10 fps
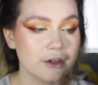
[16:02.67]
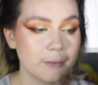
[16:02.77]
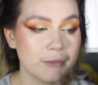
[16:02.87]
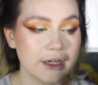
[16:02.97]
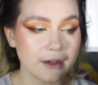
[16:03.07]
I
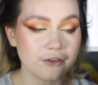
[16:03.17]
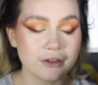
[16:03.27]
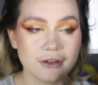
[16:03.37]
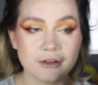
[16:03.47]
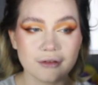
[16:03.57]
might
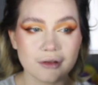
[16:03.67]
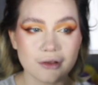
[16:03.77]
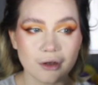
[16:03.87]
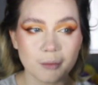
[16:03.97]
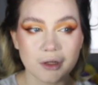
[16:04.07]
actually
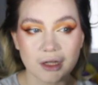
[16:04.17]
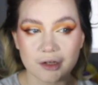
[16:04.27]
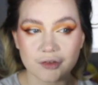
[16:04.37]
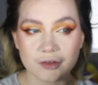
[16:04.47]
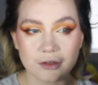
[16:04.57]
not put
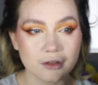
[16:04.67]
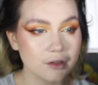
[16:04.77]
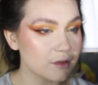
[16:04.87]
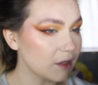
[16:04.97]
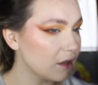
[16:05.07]
lashes on
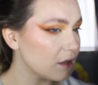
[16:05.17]
because I